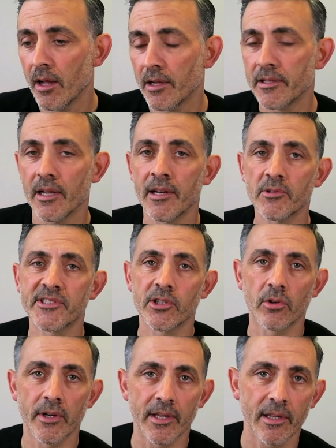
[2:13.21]
A, a little
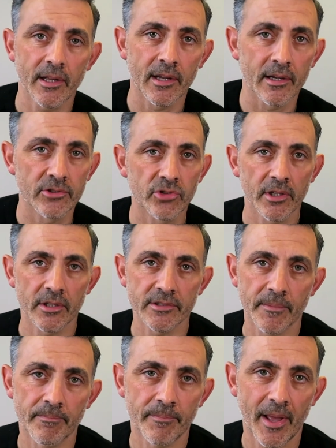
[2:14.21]
story, and I'll try not
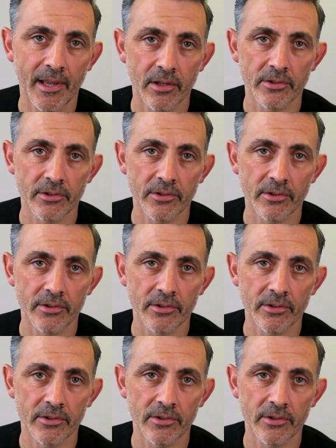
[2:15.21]
to bang